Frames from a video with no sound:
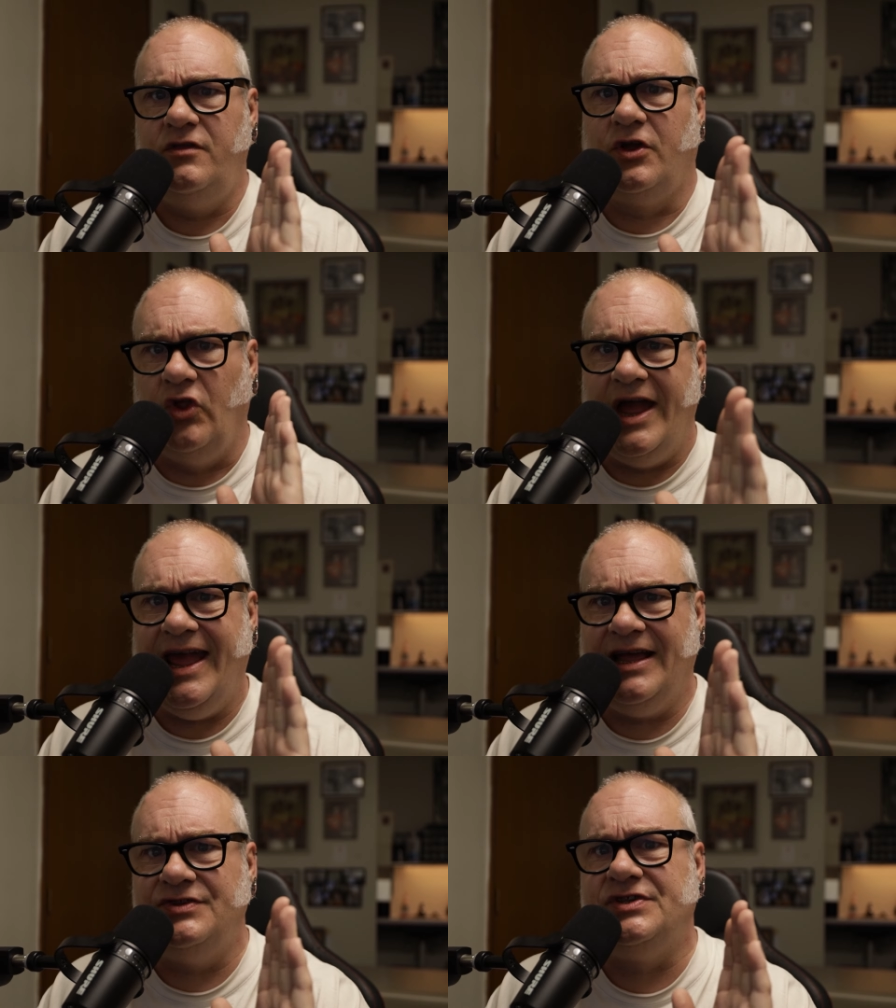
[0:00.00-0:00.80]
the
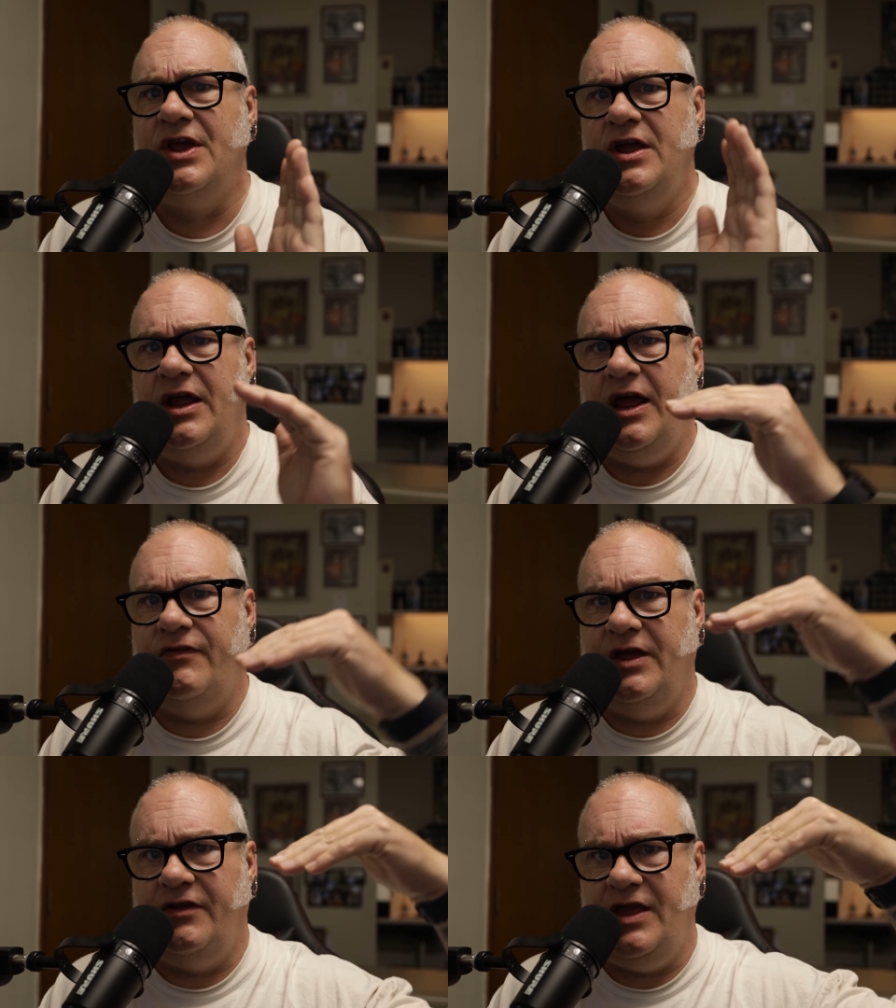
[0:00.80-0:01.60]
glands
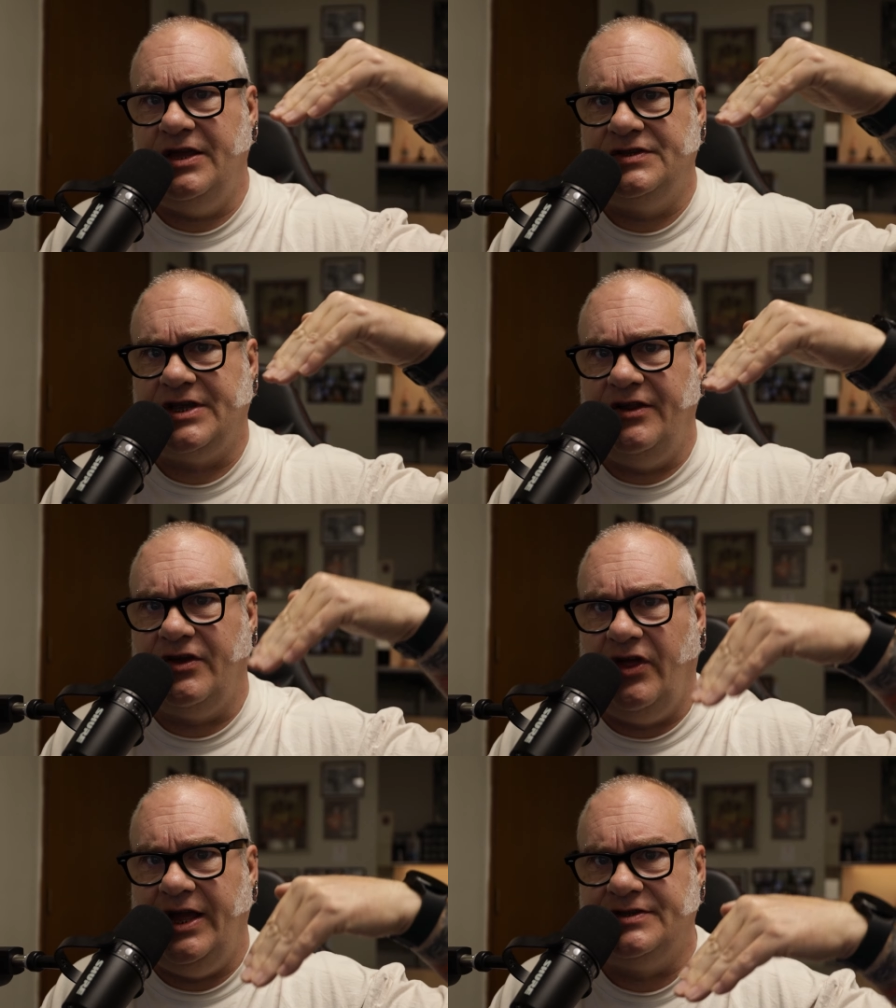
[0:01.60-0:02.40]
and then the inside of the
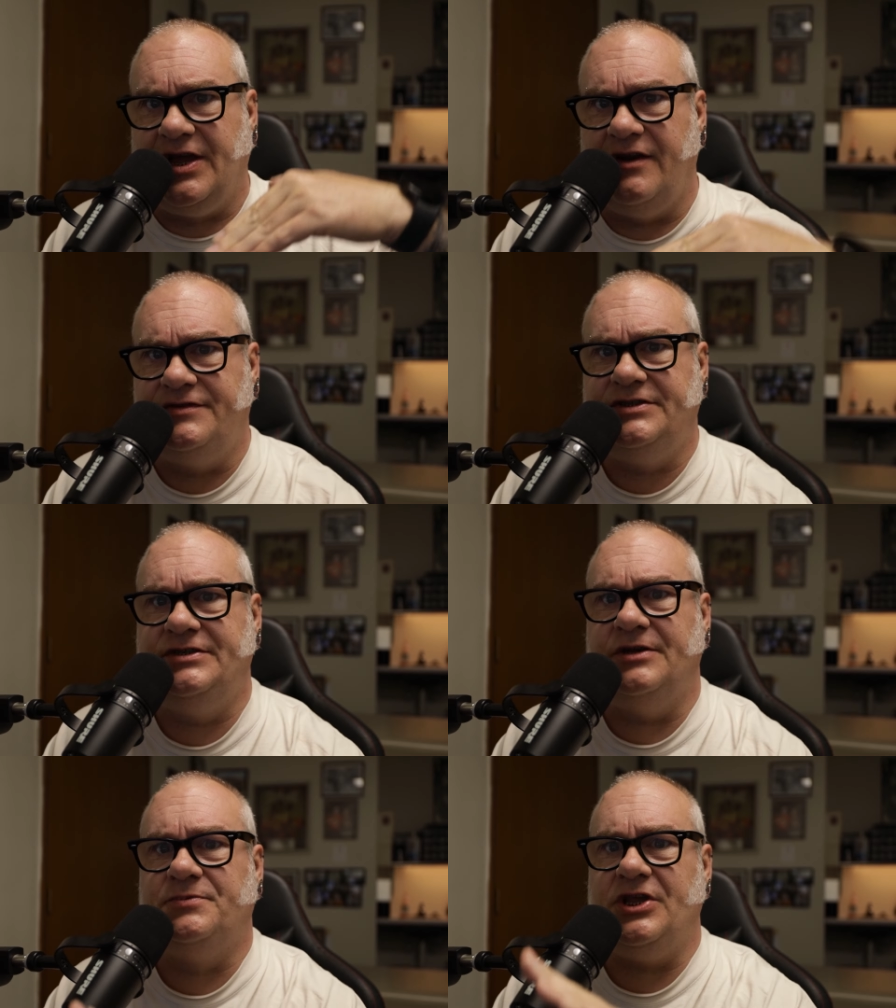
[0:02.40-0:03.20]
glands kind of
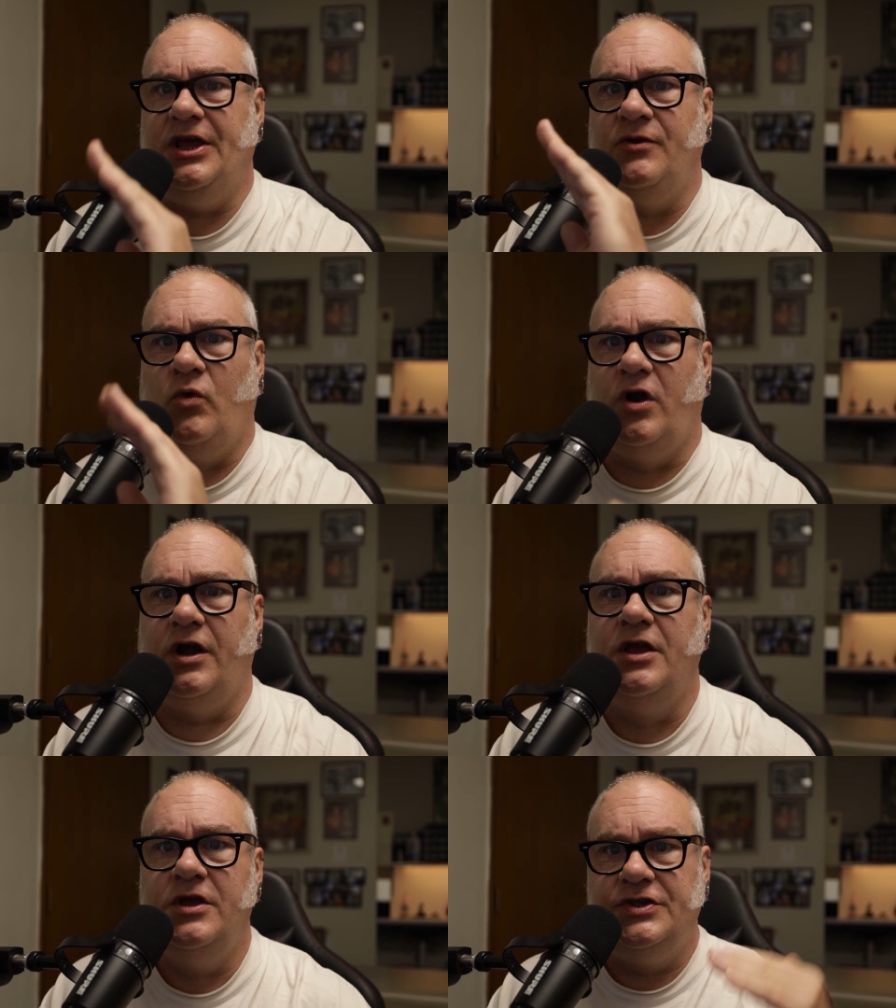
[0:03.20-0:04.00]
dips
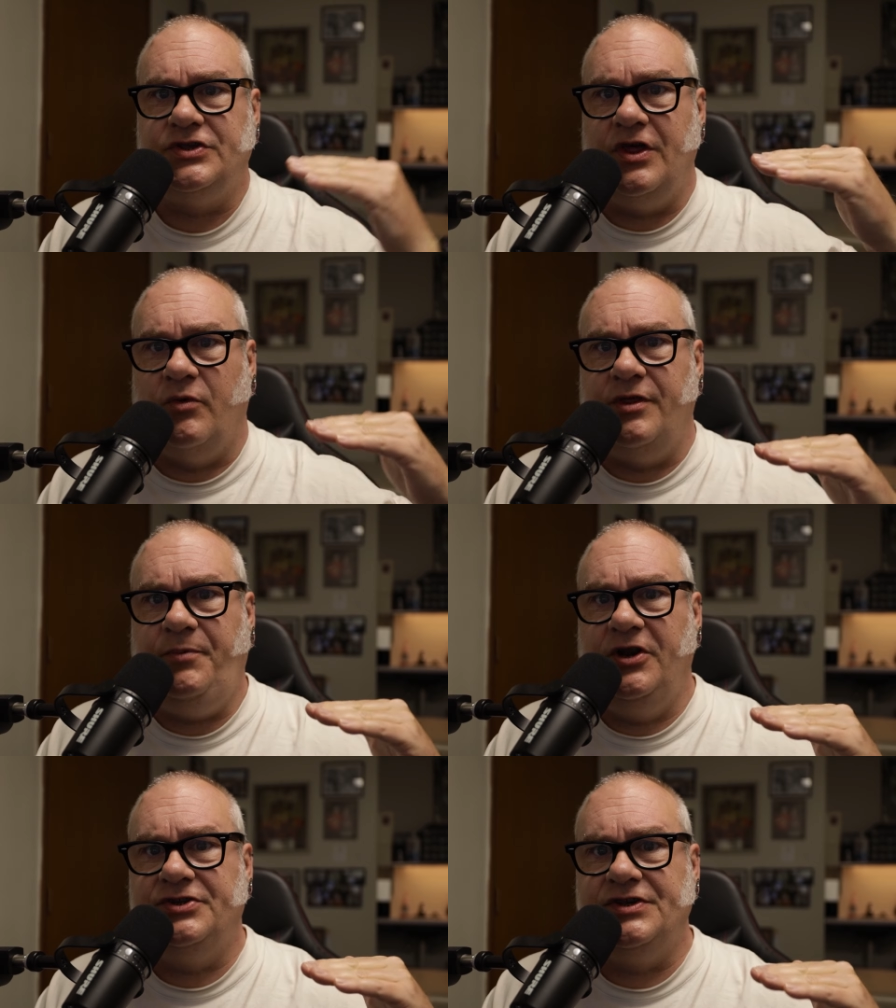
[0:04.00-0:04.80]
inward so that when the
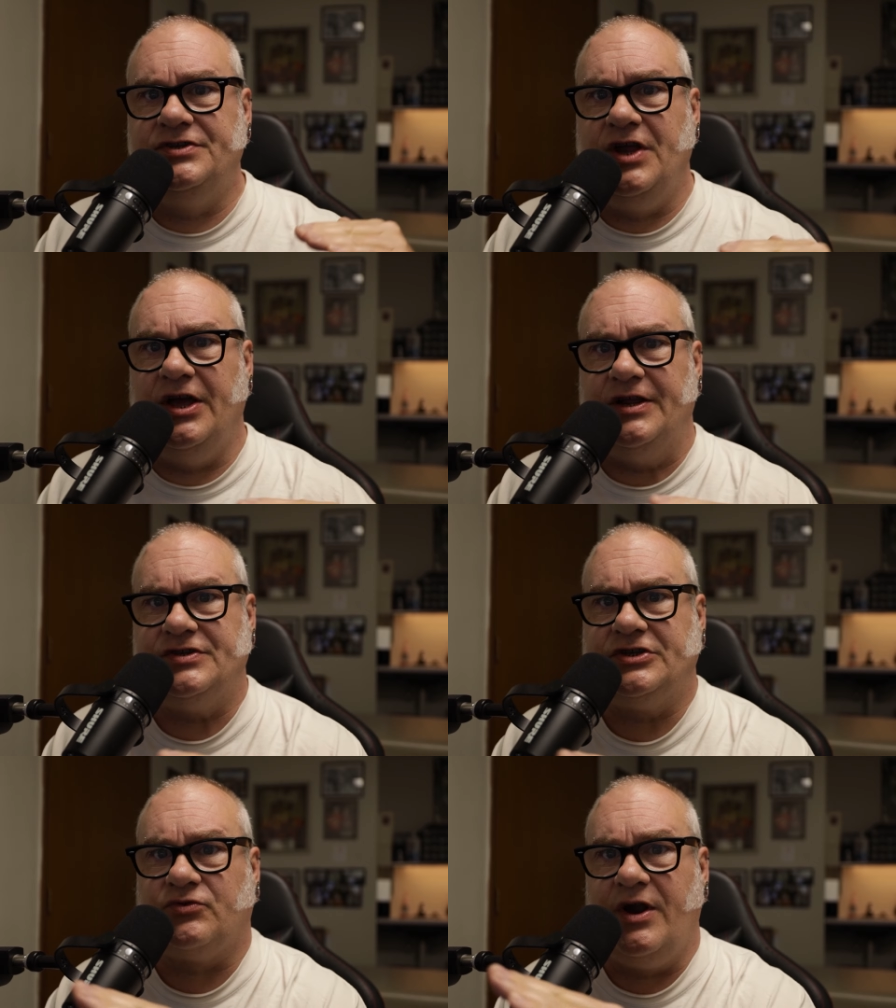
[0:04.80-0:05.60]
piercing's done,
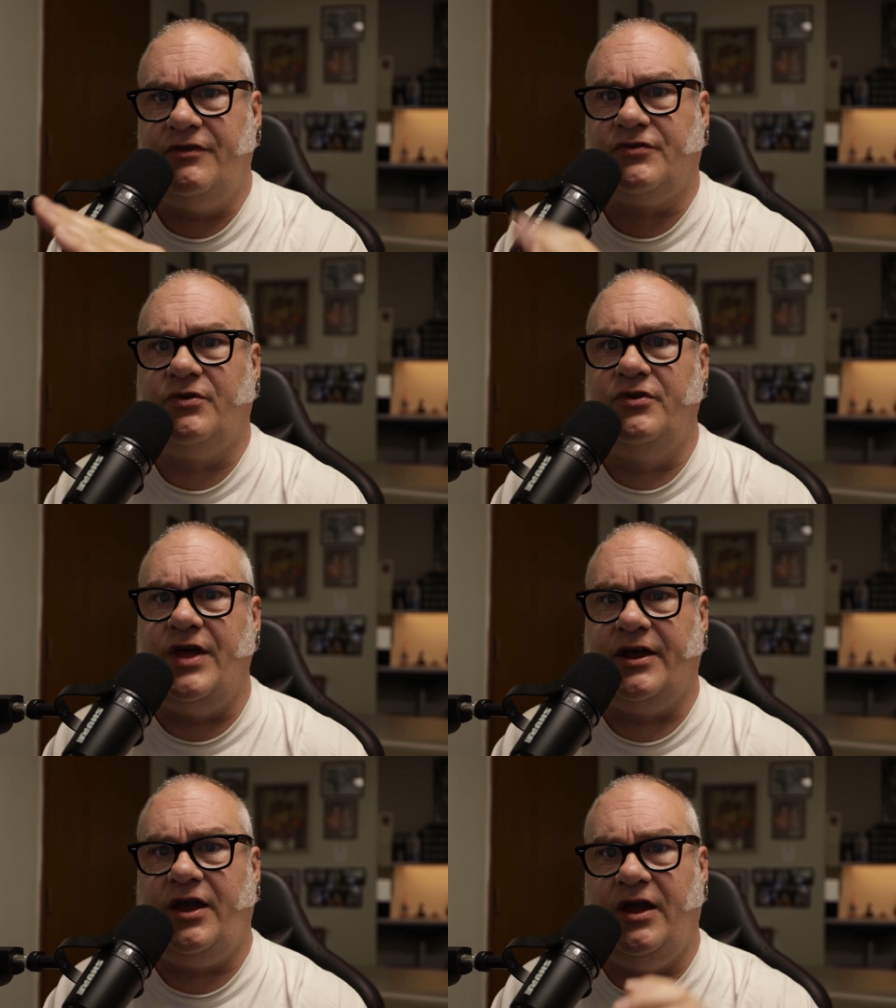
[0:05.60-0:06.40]
it's straight through
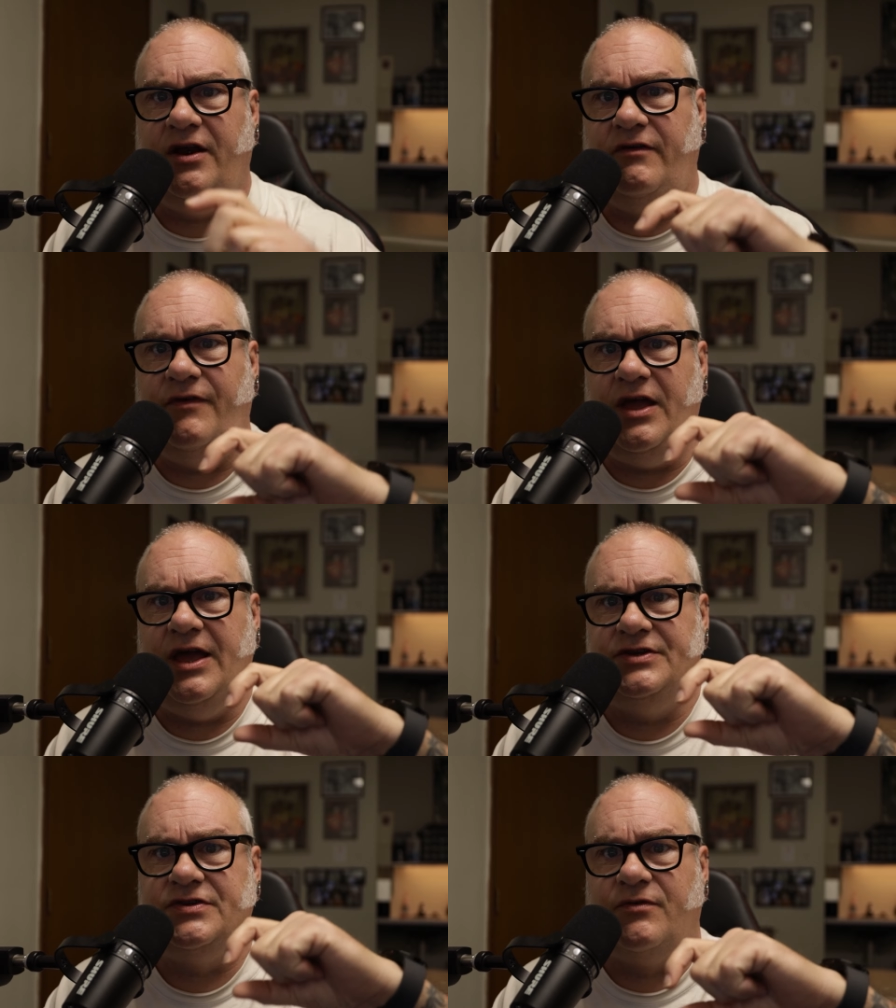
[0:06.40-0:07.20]
that kind of
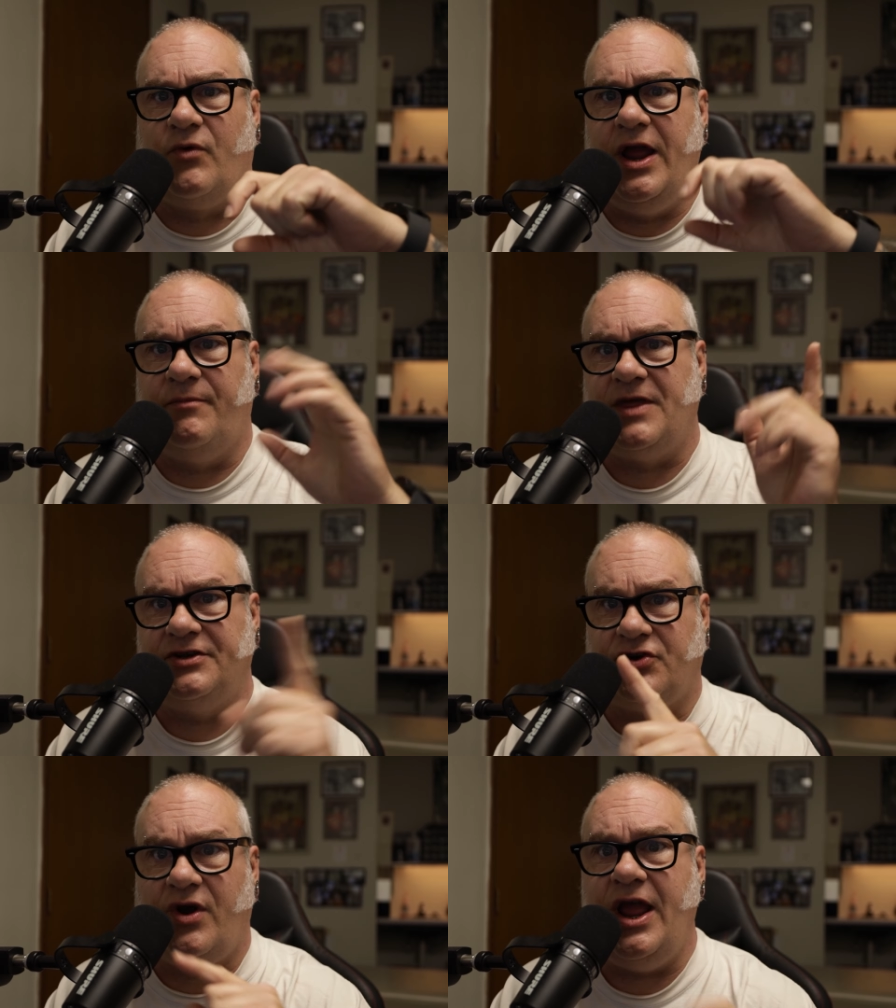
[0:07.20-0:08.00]
edge of the ramp, that
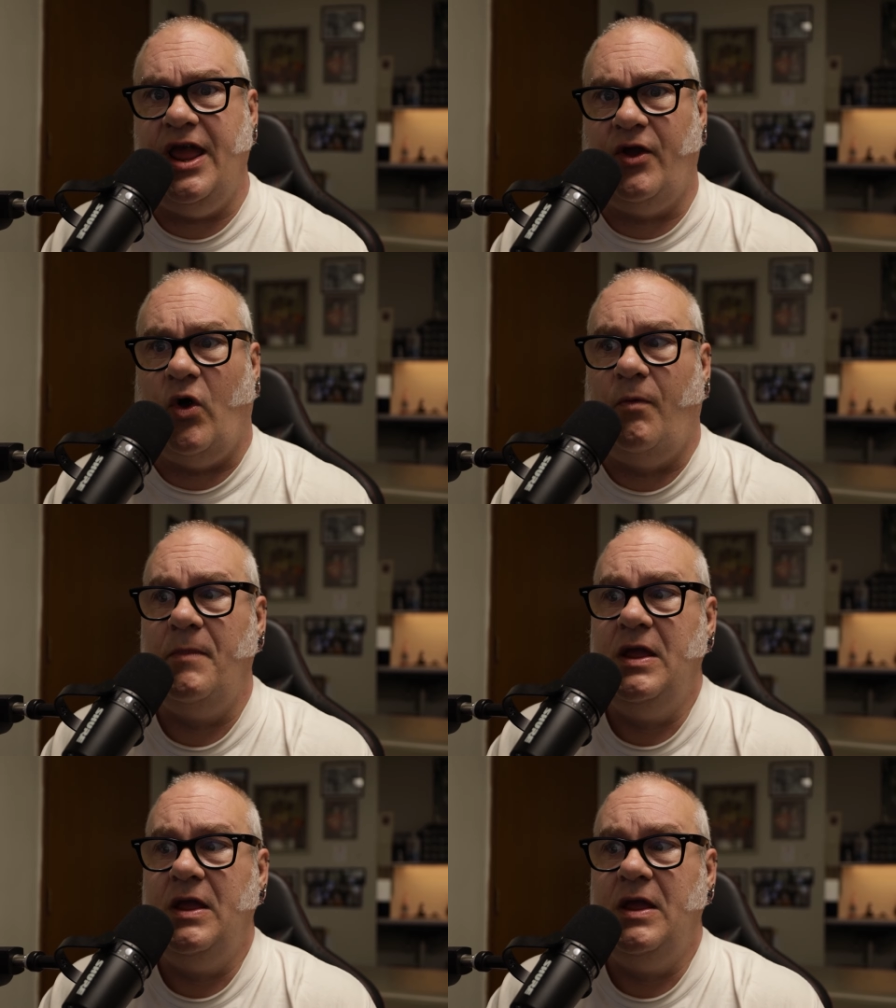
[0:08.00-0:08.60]
triangle.